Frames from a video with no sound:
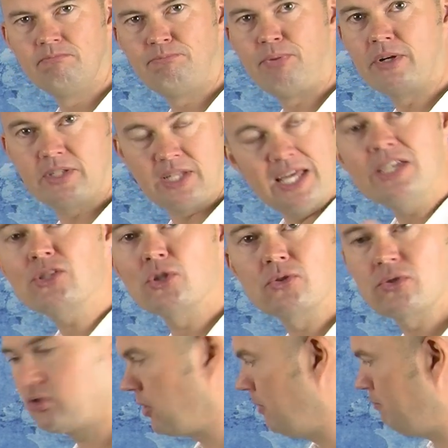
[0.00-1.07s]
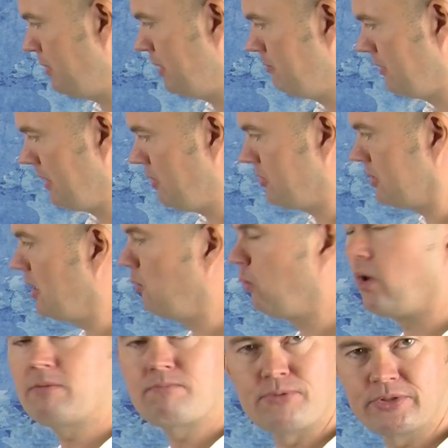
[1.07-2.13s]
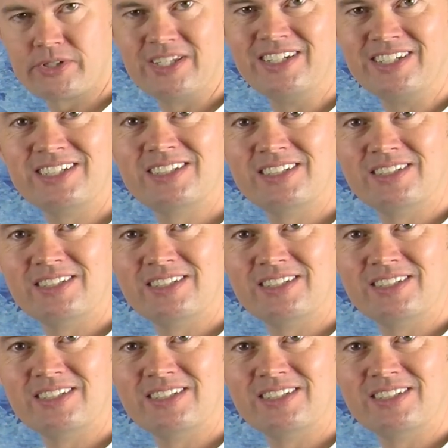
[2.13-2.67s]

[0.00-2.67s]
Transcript: But there is also some people that will say 1%.